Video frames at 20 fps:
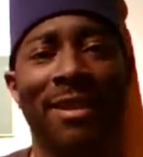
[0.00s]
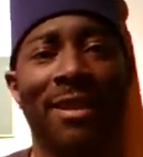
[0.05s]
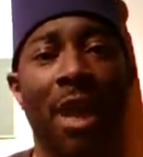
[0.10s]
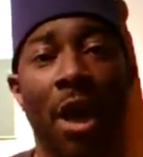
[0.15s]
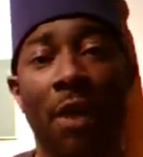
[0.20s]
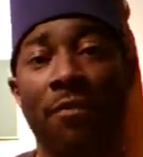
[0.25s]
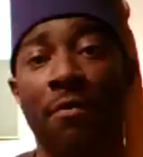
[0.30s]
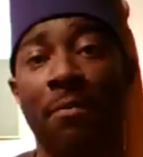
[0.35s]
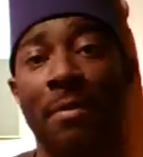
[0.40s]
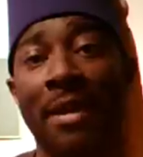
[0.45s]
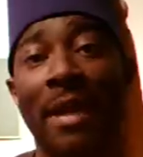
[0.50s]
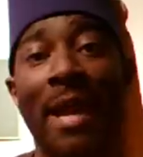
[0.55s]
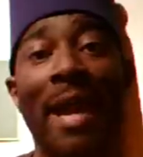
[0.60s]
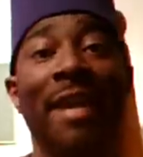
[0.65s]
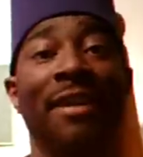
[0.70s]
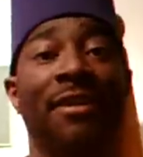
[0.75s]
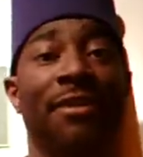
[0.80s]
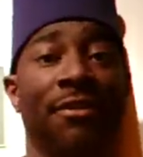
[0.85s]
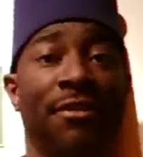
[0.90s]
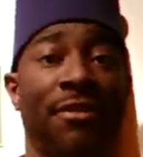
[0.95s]
government
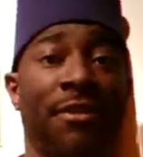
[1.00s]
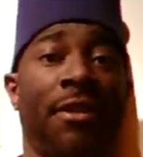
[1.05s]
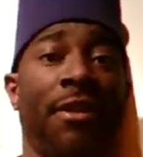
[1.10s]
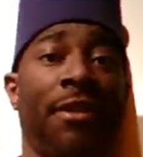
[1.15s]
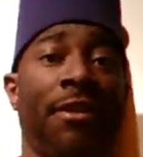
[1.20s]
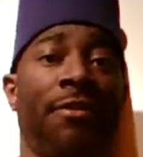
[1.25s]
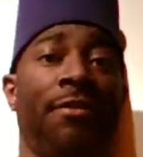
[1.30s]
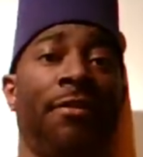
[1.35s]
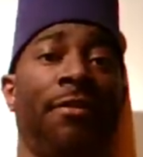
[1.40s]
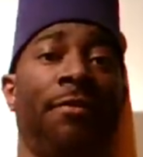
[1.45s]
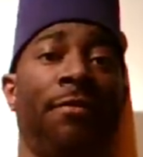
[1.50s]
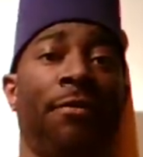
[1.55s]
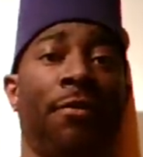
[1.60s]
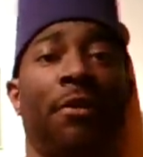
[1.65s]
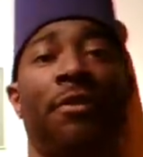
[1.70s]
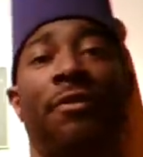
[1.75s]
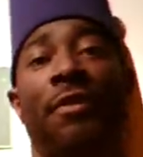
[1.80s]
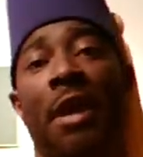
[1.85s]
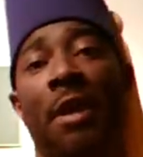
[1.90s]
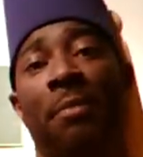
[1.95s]
agencies,
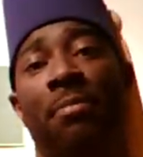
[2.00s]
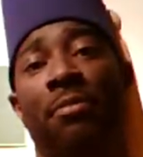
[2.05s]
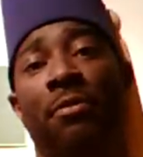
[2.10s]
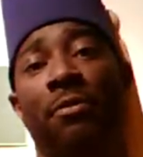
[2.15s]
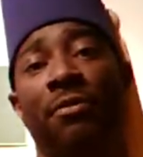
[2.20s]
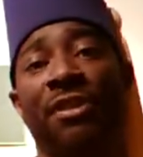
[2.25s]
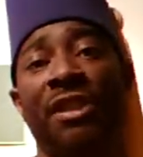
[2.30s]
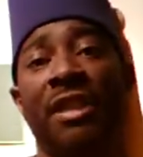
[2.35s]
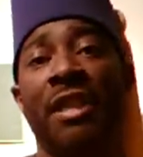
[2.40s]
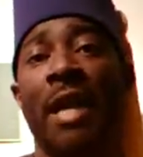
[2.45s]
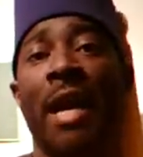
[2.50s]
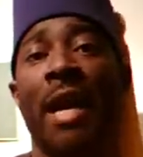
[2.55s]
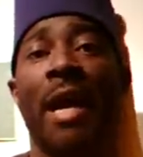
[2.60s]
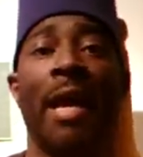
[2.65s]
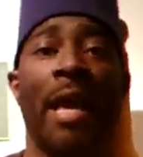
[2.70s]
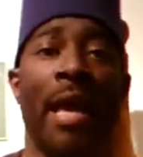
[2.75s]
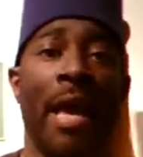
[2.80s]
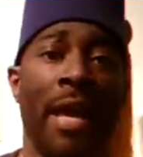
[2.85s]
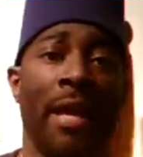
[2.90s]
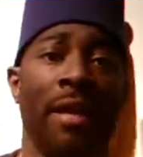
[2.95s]
for example,
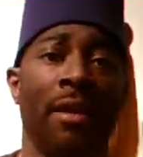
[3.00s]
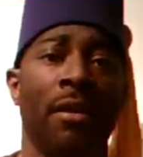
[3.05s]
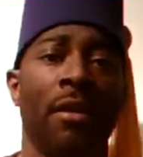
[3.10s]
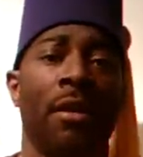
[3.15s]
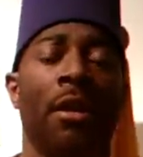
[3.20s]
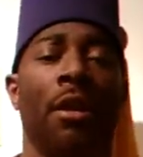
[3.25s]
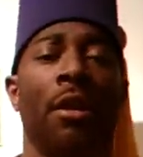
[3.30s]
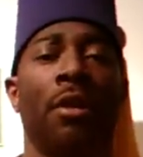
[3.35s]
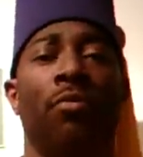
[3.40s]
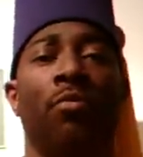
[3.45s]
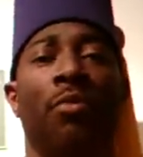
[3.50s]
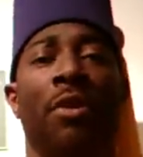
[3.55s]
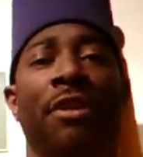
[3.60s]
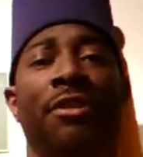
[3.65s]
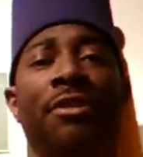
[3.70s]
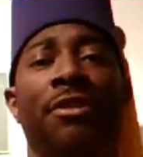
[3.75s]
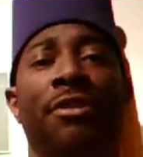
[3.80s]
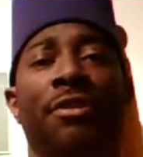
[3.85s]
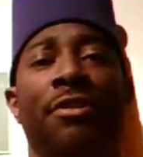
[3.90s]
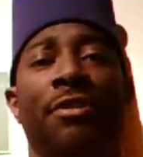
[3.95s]
CIA,
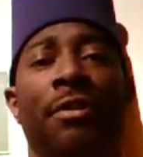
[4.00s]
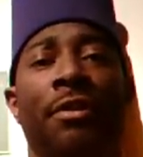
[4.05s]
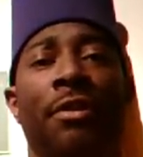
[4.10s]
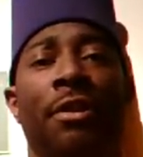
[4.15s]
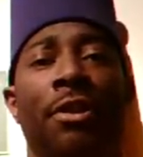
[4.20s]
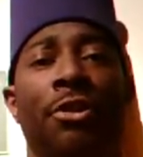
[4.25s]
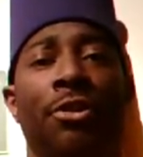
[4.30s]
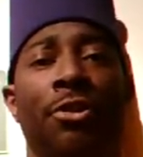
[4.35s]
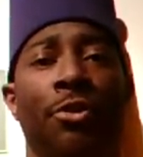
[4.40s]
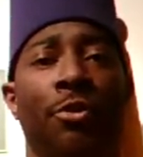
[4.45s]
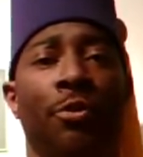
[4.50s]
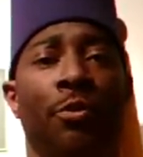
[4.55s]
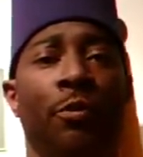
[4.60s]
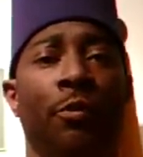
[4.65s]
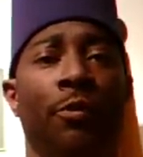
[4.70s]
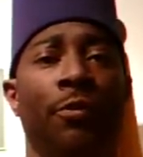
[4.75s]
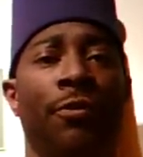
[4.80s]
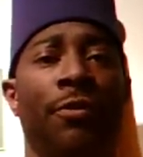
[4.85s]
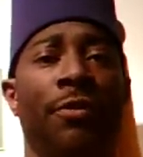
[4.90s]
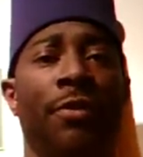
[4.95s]
which
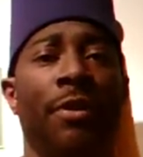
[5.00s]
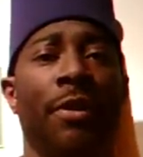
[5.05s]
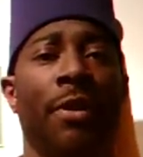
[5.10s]
used